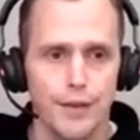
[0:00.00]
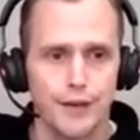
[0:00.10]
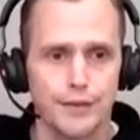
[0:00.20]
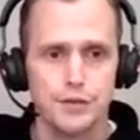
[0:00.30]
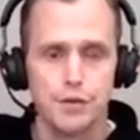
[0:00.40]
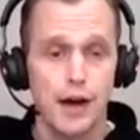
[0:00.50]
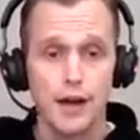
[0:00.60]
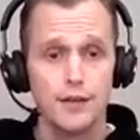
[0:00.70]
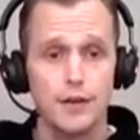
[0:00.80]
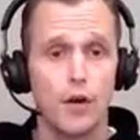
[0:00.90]
that you
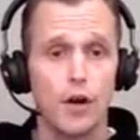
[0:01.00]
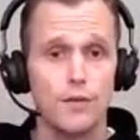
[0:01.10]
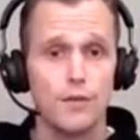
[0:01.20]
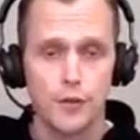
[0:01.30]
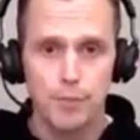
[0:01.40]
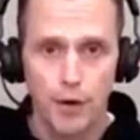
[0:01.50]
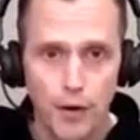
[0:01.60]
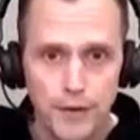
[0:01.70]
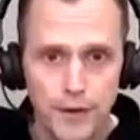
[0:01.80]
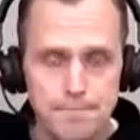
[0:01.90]
either are not the
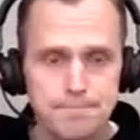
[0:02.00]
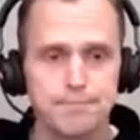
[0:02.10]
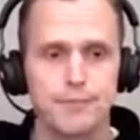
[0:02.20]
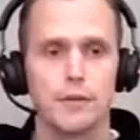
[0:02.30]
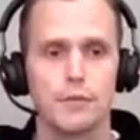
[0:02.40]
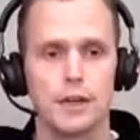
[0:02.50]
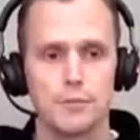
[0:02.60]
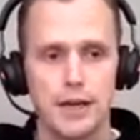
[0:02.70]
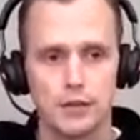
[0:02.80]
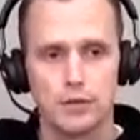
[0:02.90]
priority, we'll
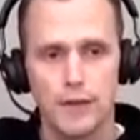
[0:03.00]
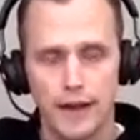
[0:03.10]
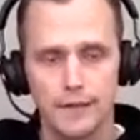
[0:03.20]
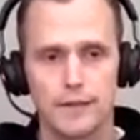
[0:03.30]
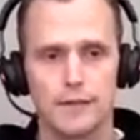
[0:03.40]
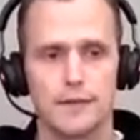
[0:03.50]
get back to that,